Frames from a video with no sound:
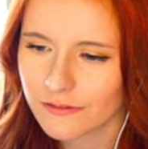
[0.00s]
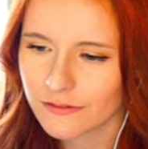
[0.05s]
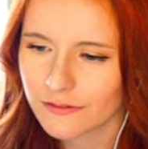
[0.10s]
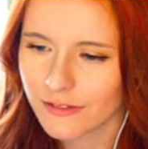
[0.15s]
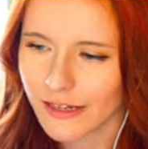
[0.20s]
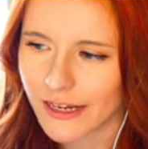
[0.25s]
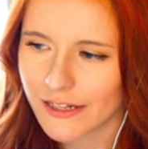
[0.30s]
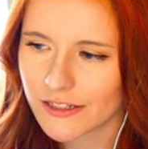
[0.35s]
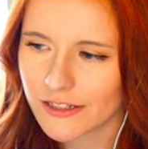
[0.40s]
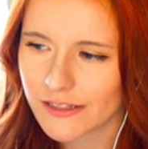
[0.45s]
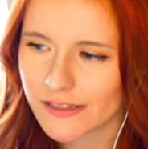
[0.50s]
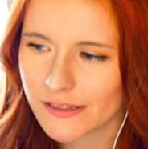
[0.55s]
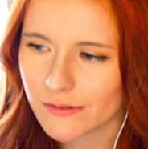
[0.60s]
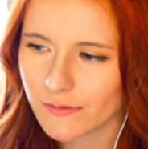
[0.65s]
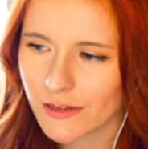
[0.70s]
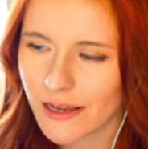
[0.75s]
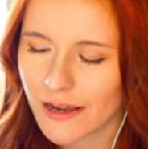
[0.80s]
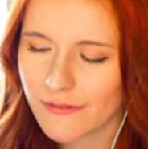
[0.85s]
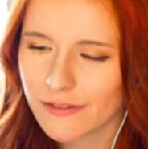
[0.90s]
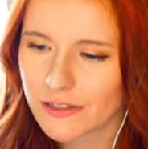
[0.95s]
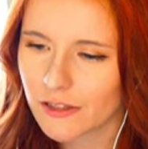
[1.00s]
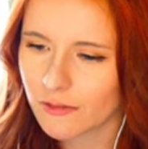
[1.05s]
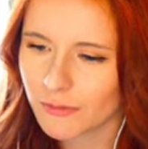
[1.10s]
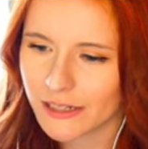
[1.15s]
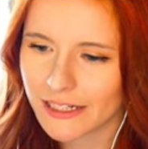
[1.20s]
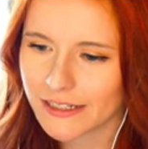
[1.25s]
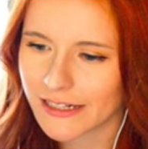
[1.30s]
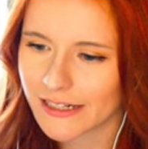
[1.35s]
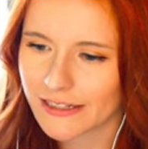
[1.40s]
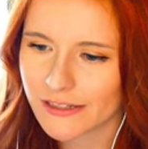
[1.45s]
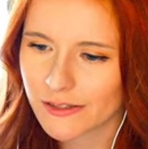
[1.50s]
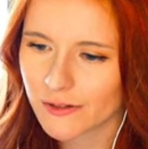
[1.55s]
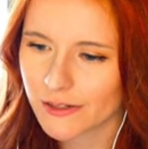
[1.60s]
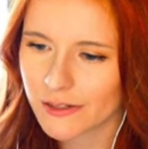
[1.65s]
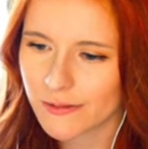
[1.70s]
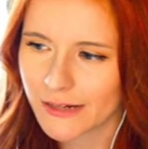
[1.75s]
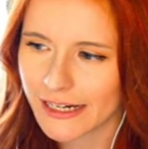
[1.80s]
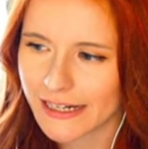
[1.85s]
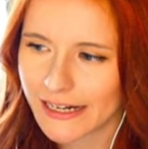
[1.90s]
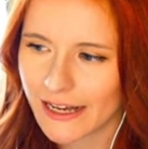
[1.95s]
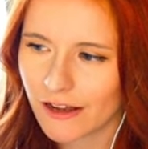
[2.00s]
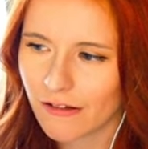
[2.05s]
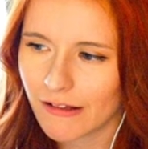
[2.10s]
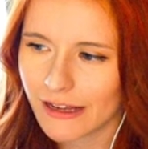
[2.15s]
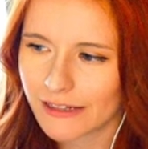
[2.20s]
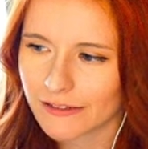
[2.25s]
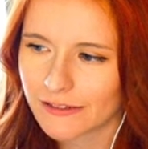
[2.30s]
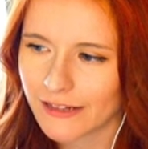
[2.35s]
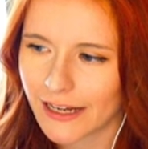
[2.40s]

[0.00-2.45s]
I just... We have so many dinosaurs right now, I,